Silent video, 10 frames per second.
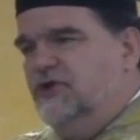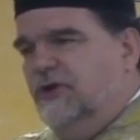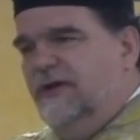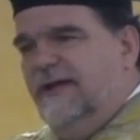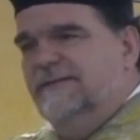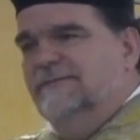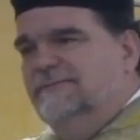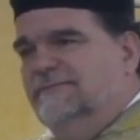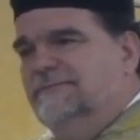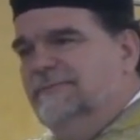a journey.
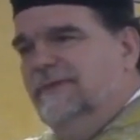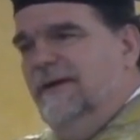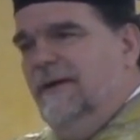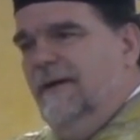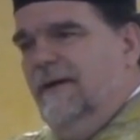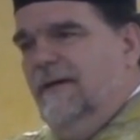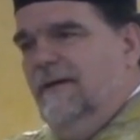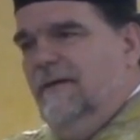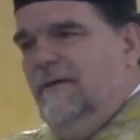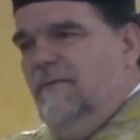
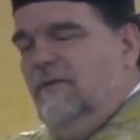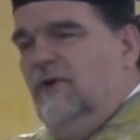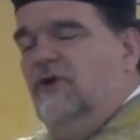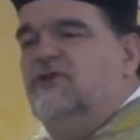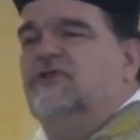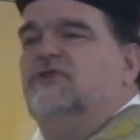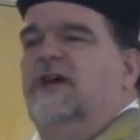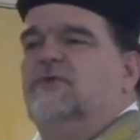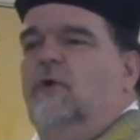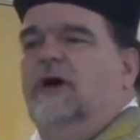When the Lord Jesus
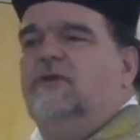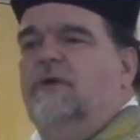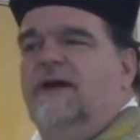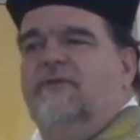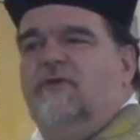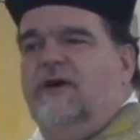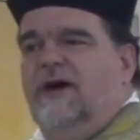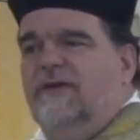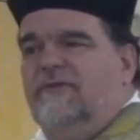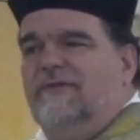Christ walked away of the
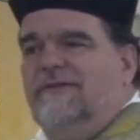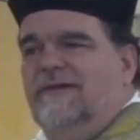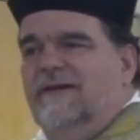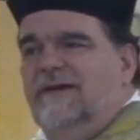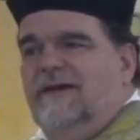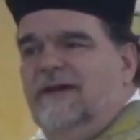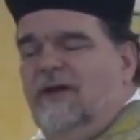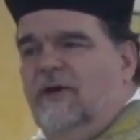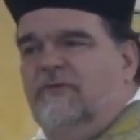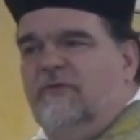cross,
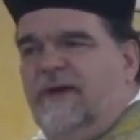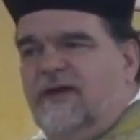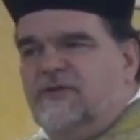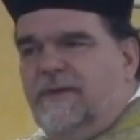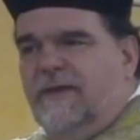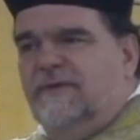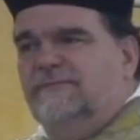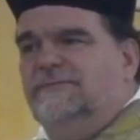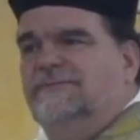he also met his mother.